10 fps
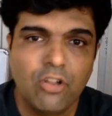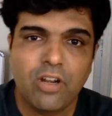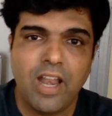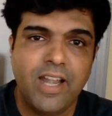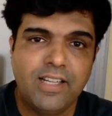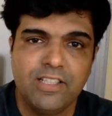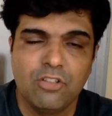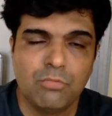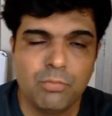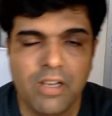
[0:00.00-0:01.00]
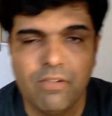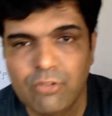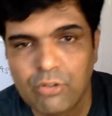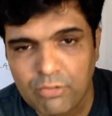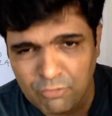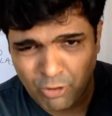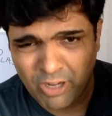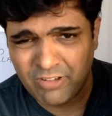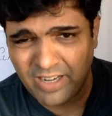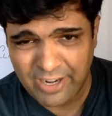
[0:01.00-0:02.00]
your hand, in your mobile phone,
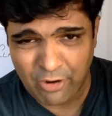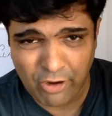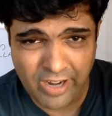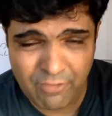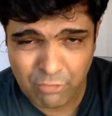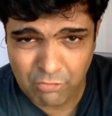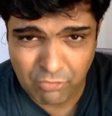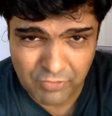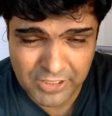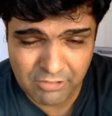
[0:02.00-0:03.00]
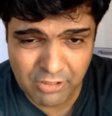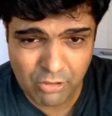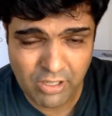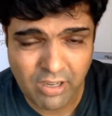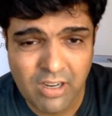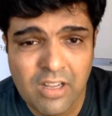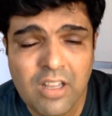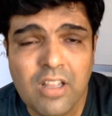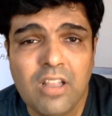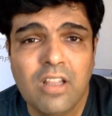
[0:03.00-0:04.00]
whatever, Android, iPhone, whichever you
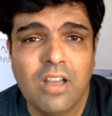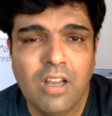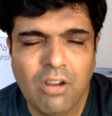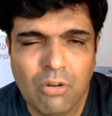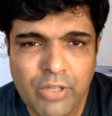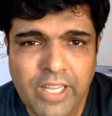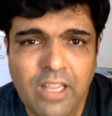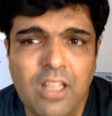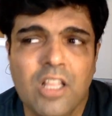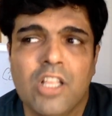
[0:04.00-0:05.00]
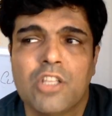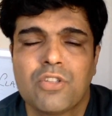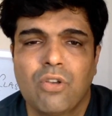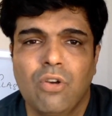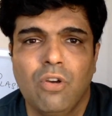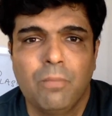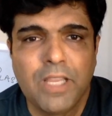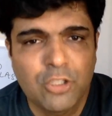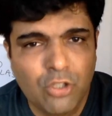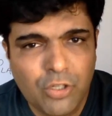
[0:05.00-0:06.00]
are owning. So
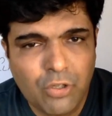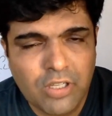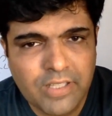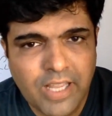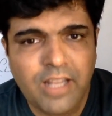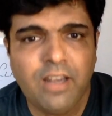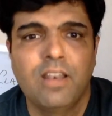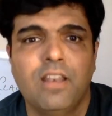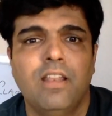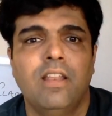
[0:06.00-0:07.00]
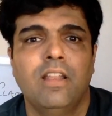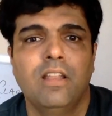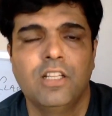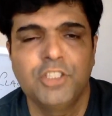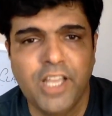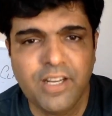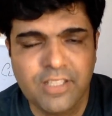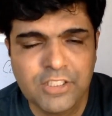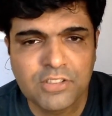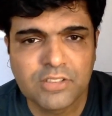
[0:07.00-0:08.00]
make sure you are there. Share
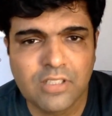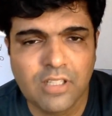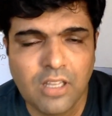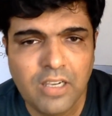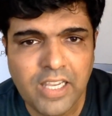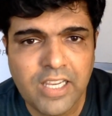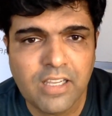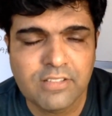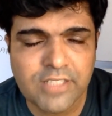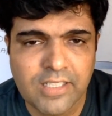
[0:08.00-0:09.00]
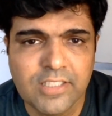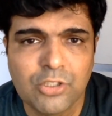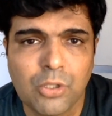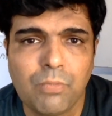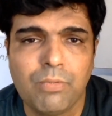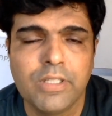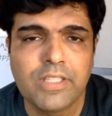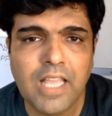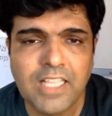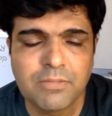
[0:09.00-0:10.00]
this link, share this group with
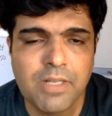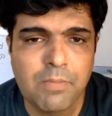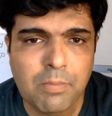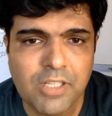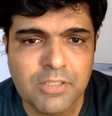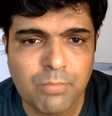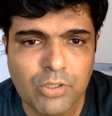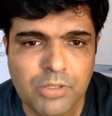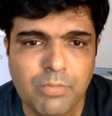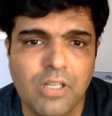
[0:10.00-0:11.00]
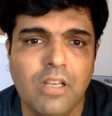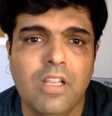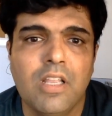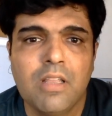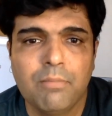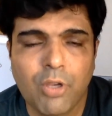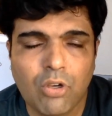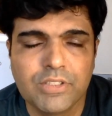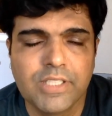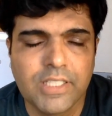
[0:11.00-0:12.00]
as many people as possible,
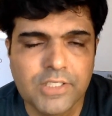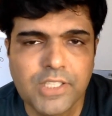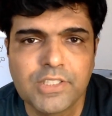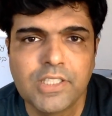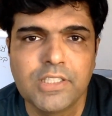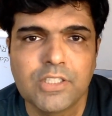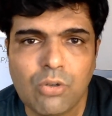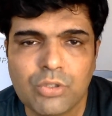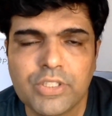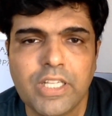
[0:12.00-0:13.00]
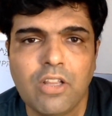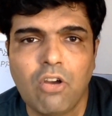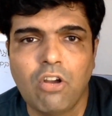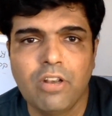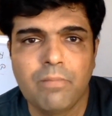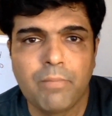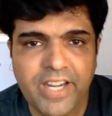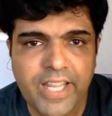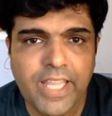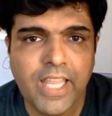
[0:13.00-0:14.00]
because the registration is closing on
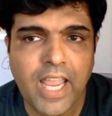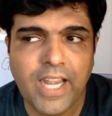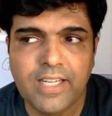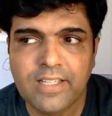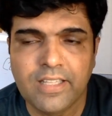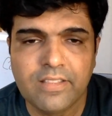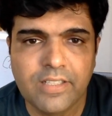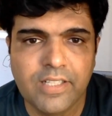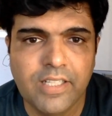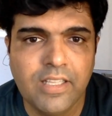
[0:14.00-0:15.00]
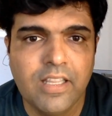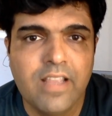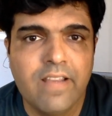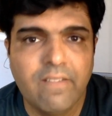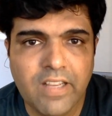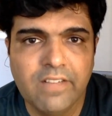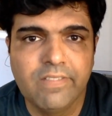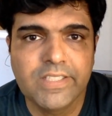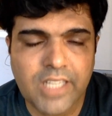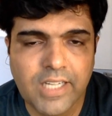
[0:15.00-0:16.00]
Monday at 10:30 when
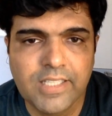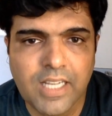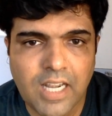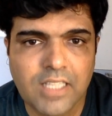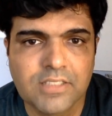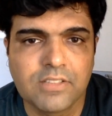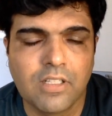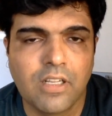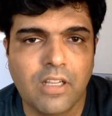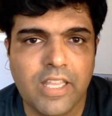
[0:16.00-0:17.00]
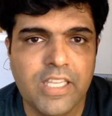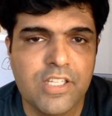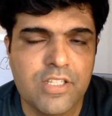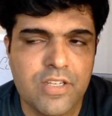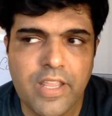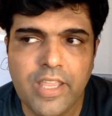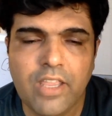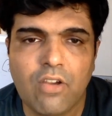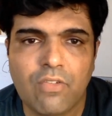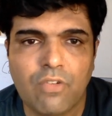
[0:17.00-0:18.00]
we start the class. Each
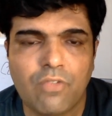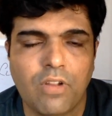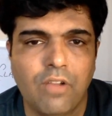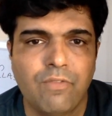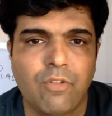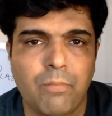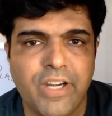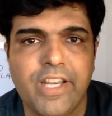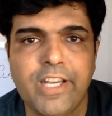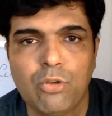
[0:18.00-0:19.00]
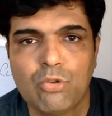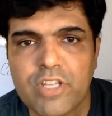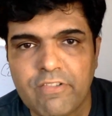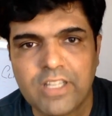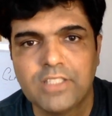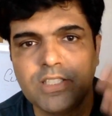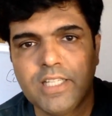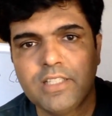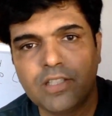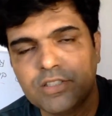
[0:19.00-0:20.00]
day, from Monday, Tuesday, Wednesday
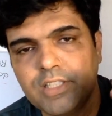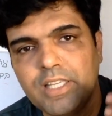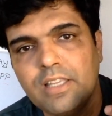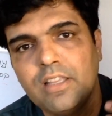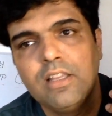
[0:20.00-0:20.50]
and Thursday,